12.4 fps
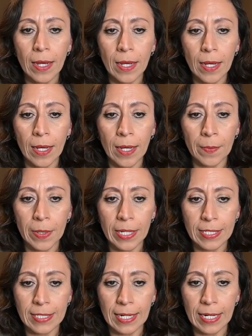I'm going
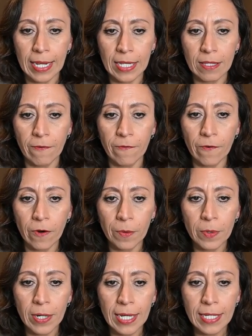to select
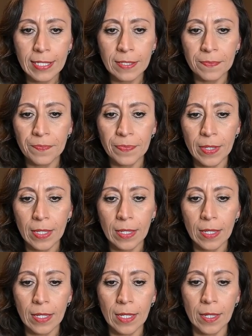Formulas.
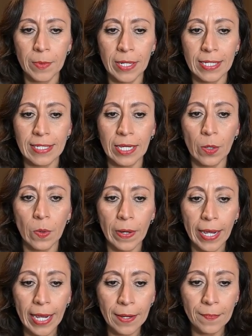I'm going to say
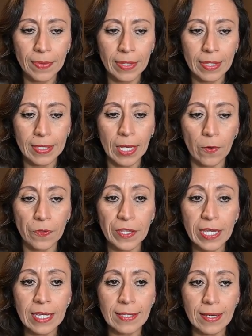OK. Now,
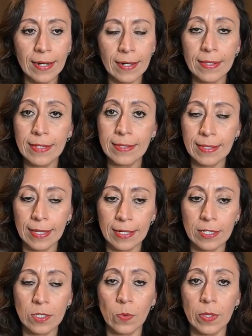these are the
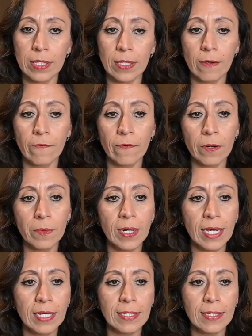cells with
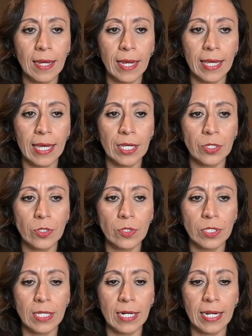formulas. I can
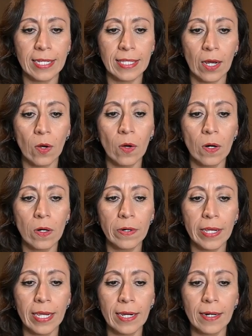just select a color
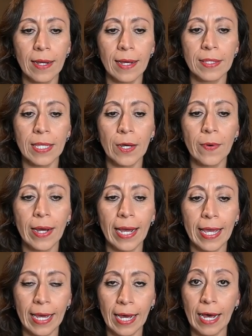here. And now
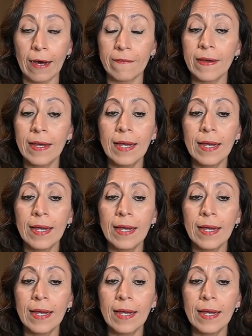I have